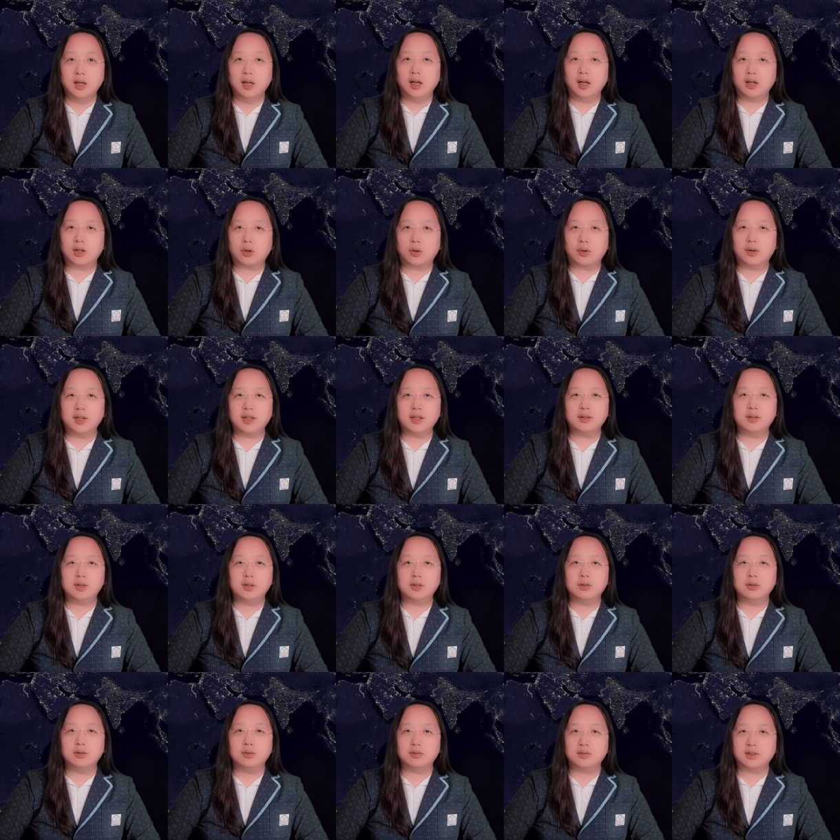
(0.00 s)
According
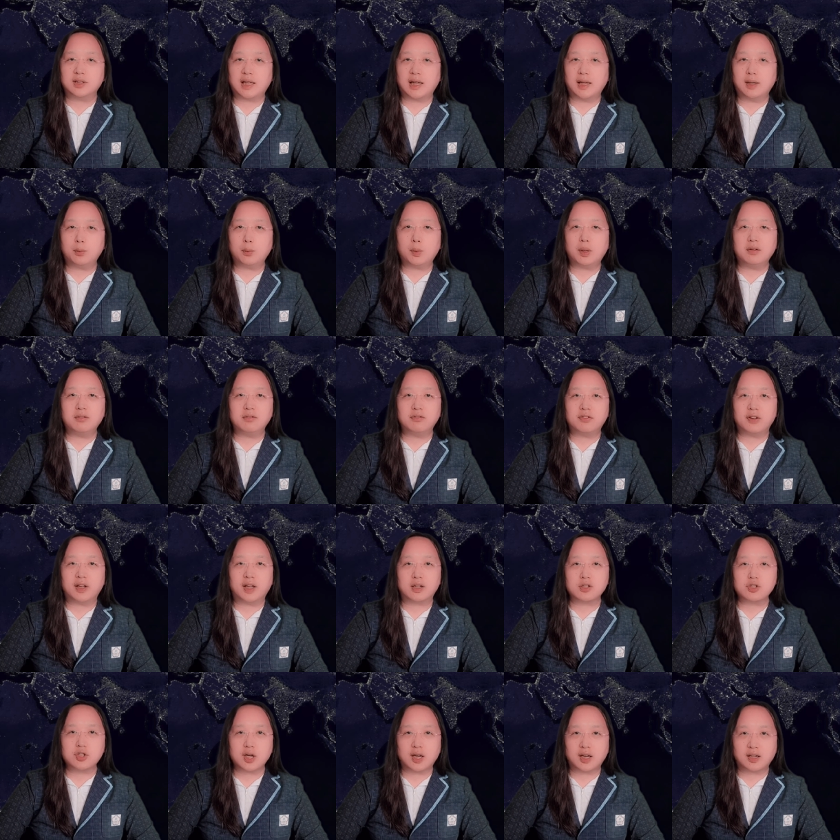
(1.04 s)
to Taiwan
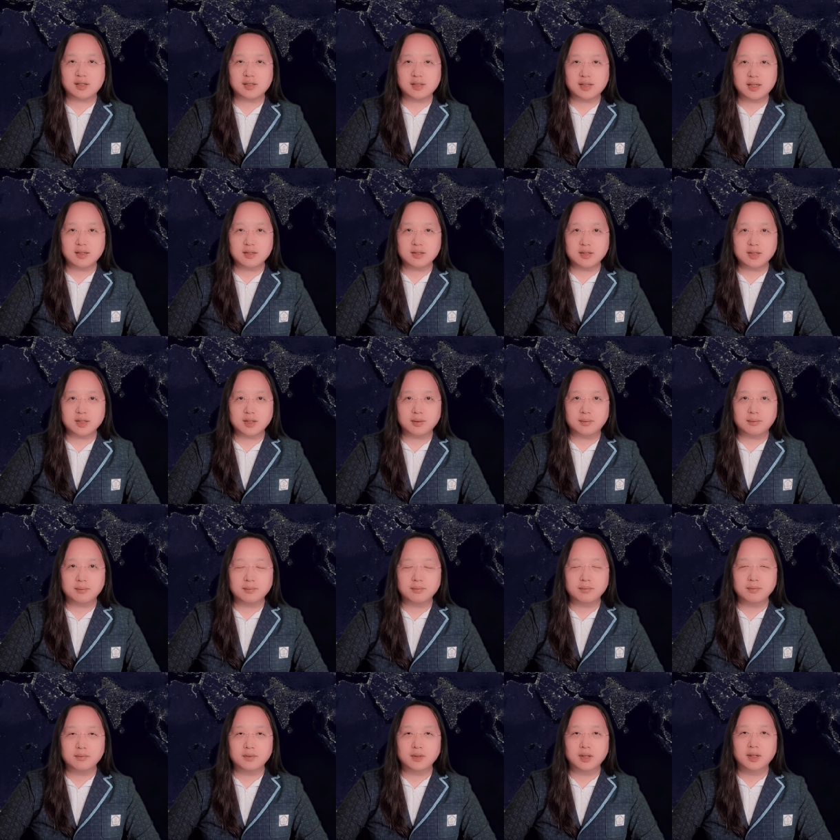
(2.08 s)
Fact Check Center,
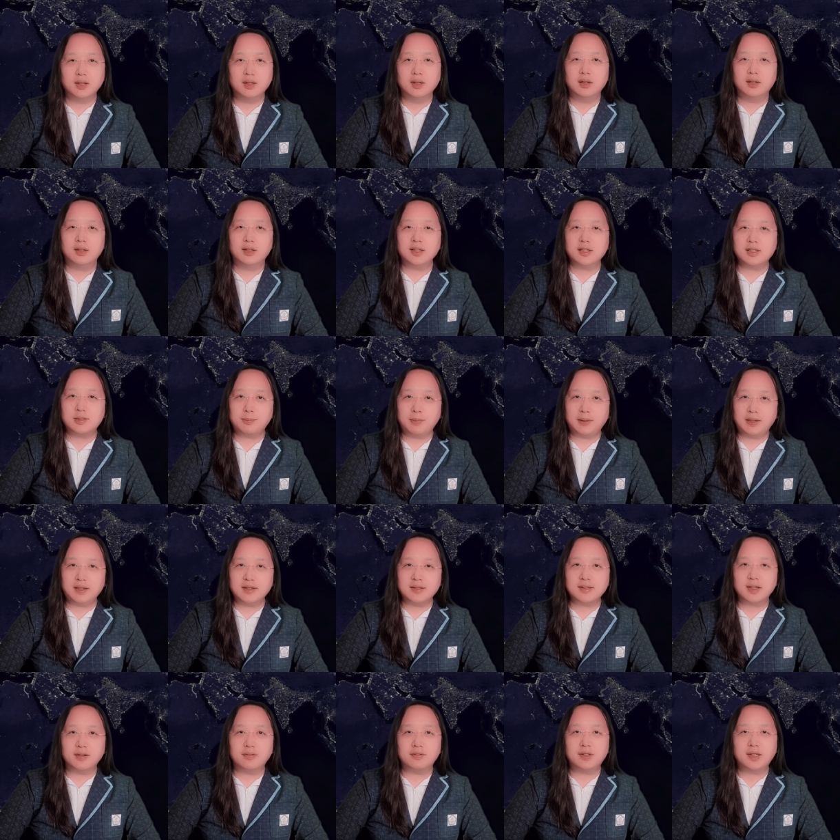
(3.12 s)
this
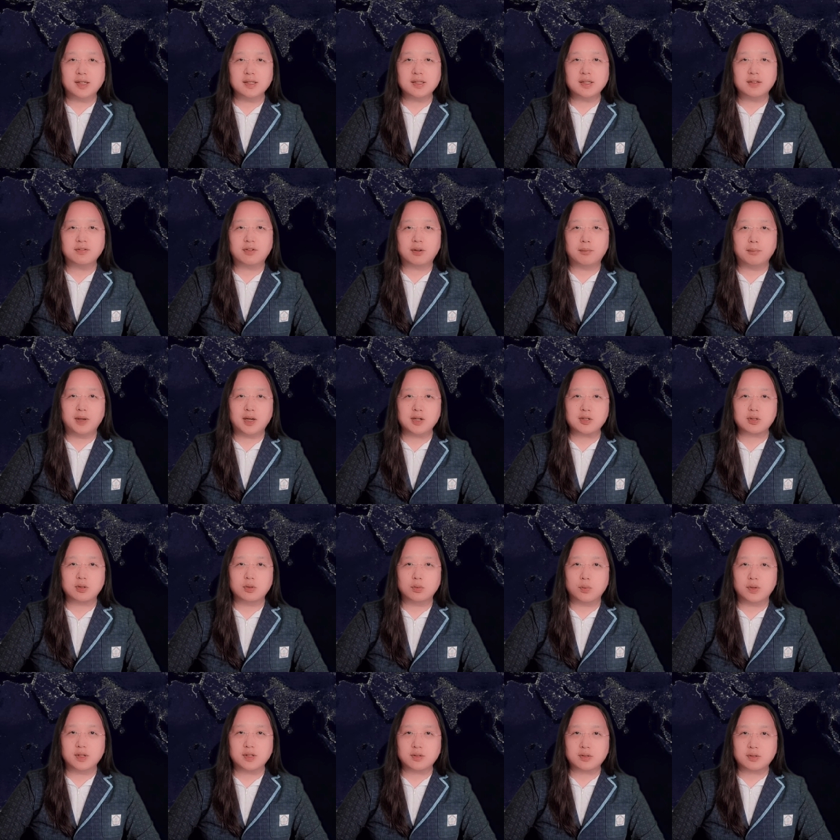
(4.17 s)
piece of
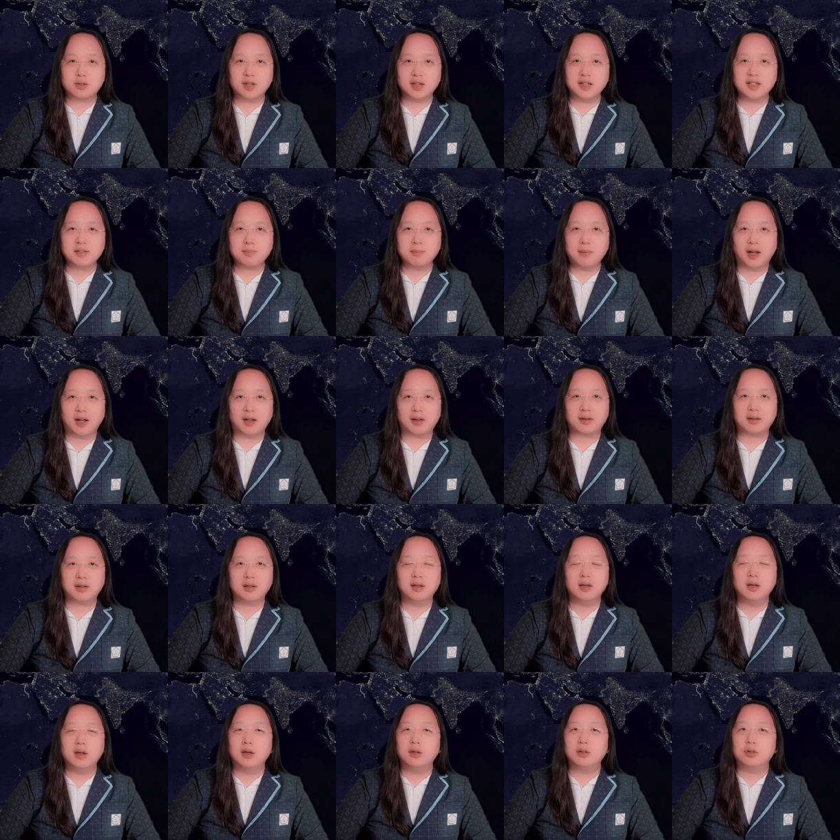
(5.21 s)
disinformation was traced back
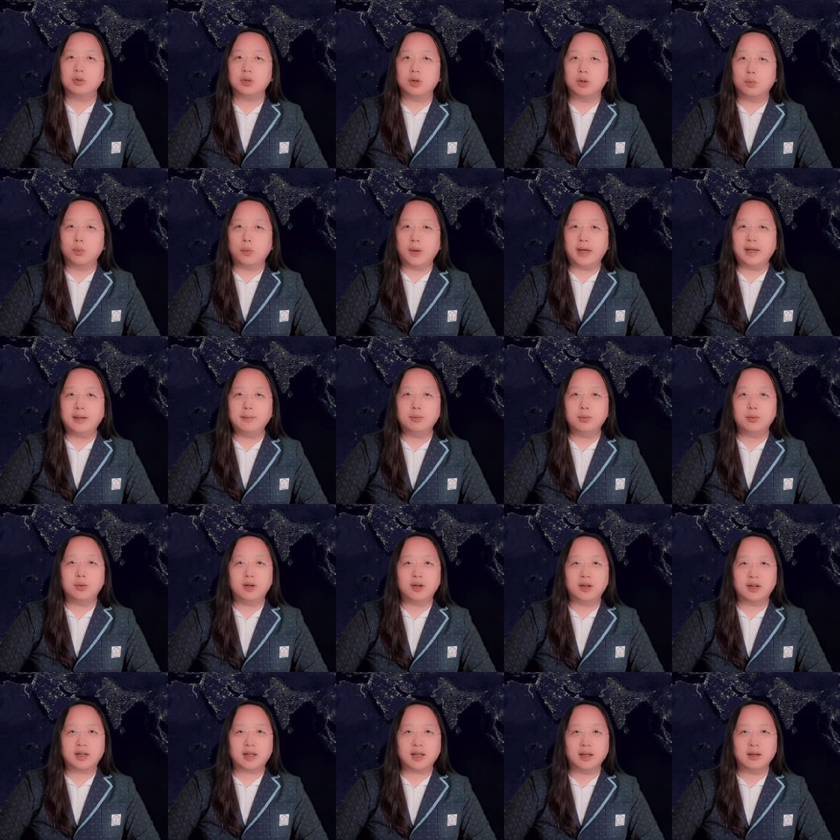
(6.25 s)
to a
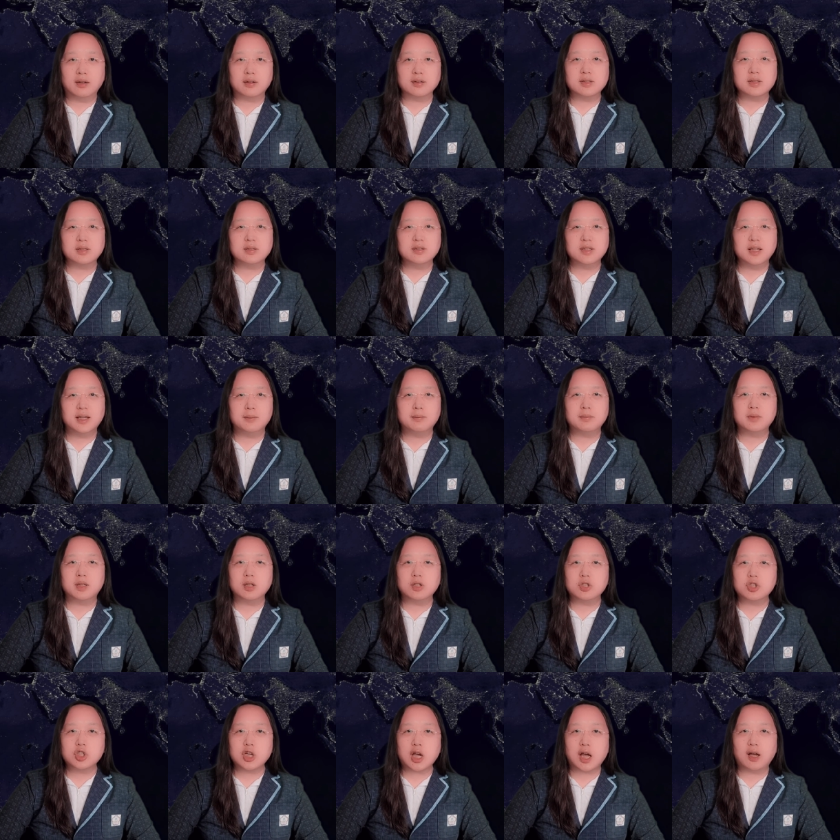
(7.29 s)
Weibo account named
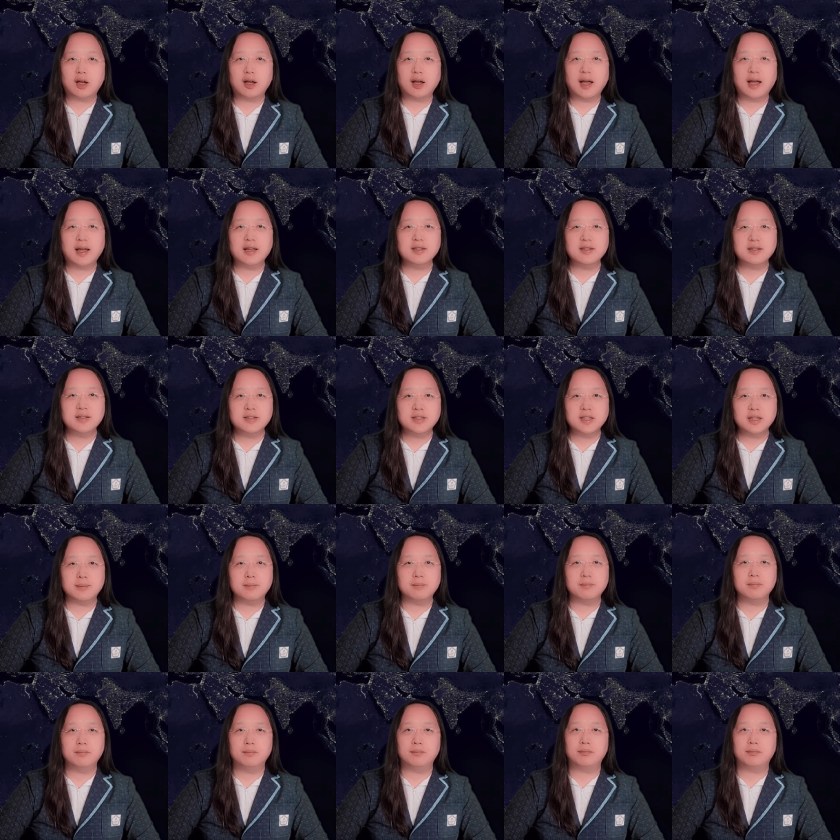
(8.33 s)
Chang Anjin.